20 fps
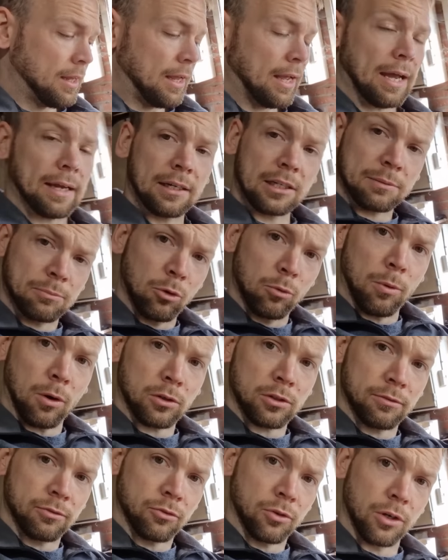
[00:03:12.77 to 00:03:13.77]
and a small box
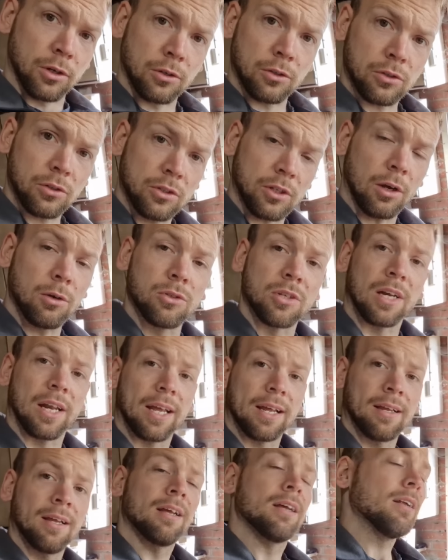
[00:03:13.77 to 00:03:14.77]
of screws,
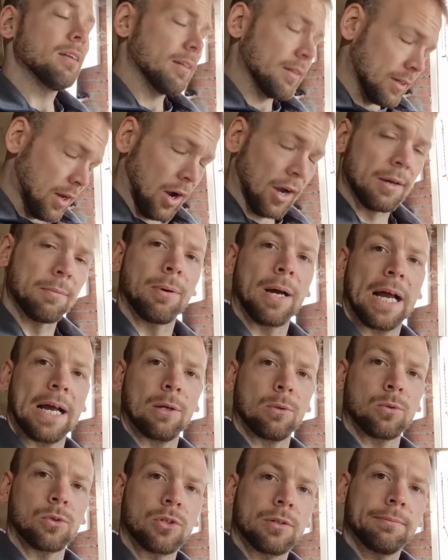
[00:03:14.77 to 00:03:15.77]
totaling
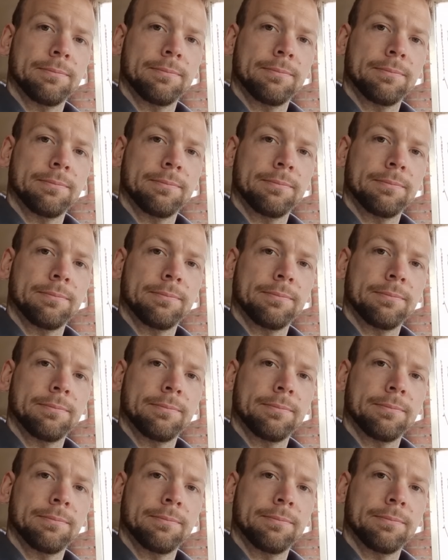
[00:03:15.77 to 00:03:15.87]
£9.